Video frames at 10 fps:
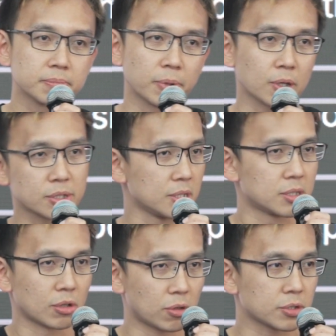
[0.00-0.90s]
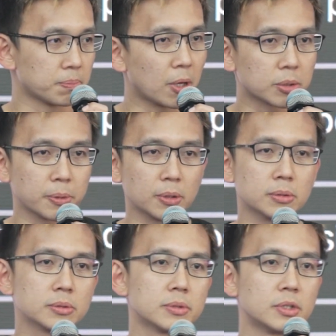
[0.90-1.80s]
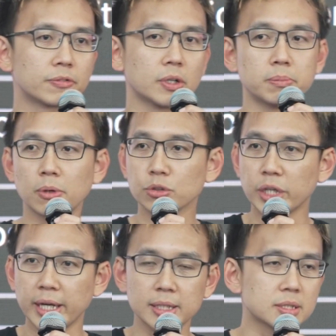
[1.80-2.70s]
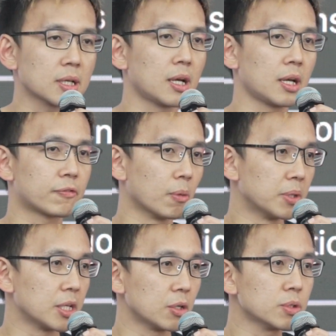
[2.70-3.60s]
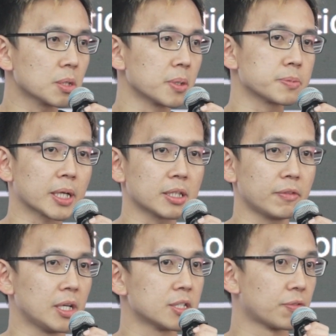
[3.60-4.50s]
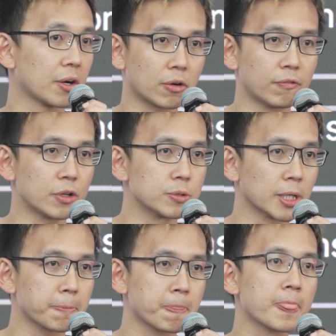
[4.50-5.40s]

because it's across multiple different blockchains, and from the user perspective, it is very confusing.